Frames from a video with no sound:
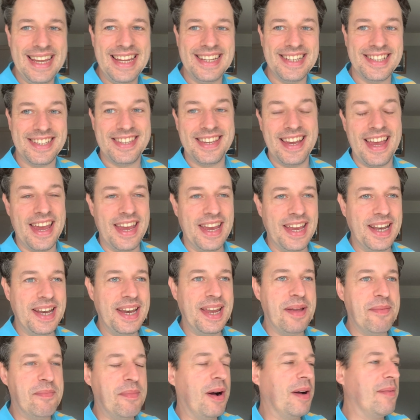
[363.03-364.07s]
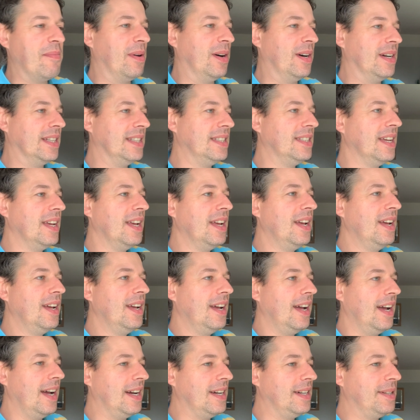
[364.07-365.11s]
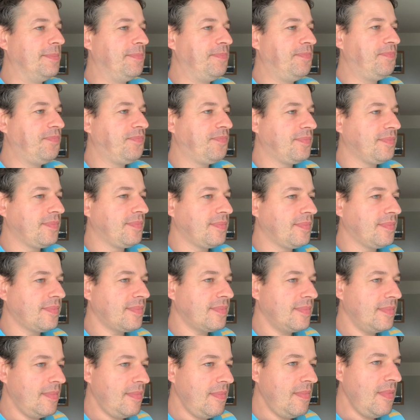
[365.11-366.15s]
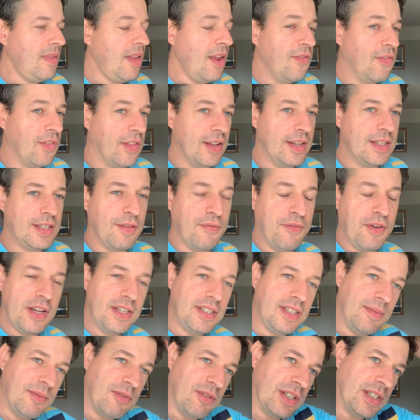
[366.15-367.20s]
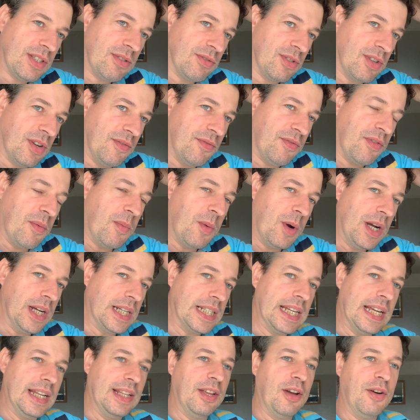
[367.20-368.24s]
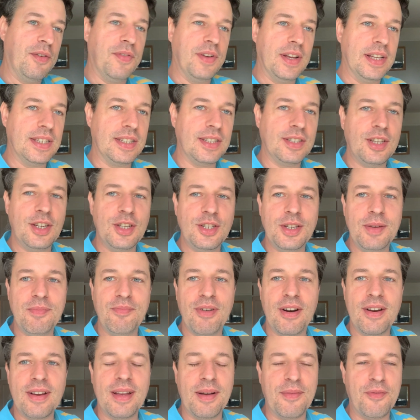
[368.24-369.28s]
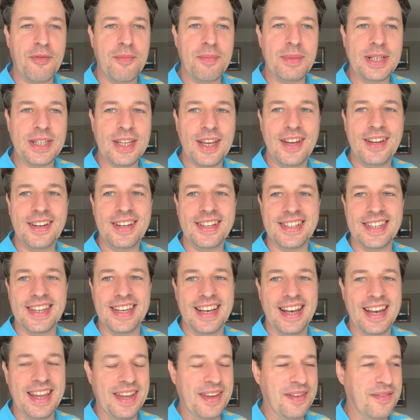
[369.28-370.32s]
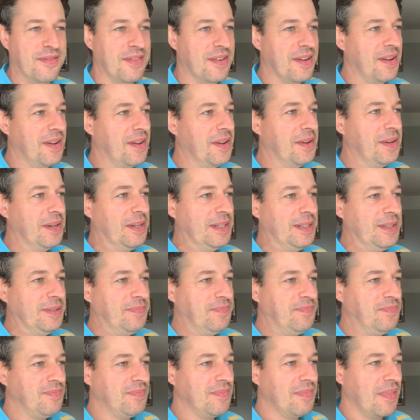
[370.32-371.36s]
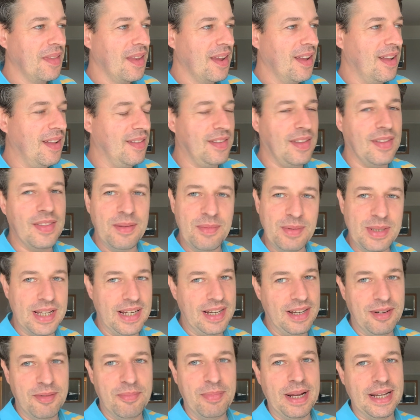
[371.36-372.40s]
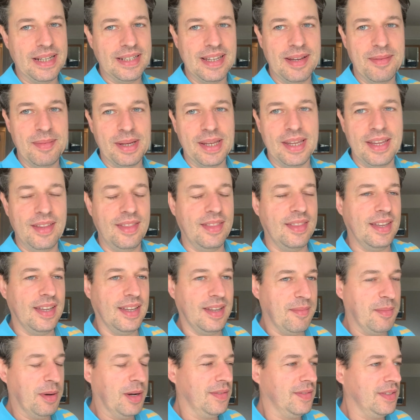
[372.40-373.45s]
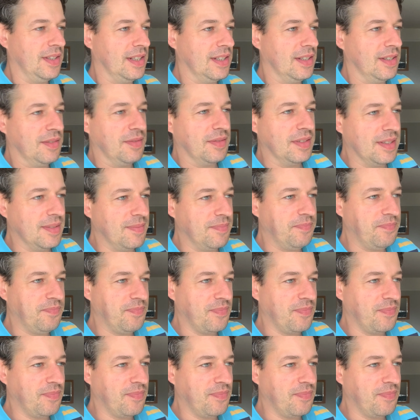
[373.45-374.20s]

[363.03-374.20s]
insane in my mind. But it's the first time Crystal's gone for a work day in the office since she broke up from maternity leave. Then there was a little pandemic-y thing you might have heard of. And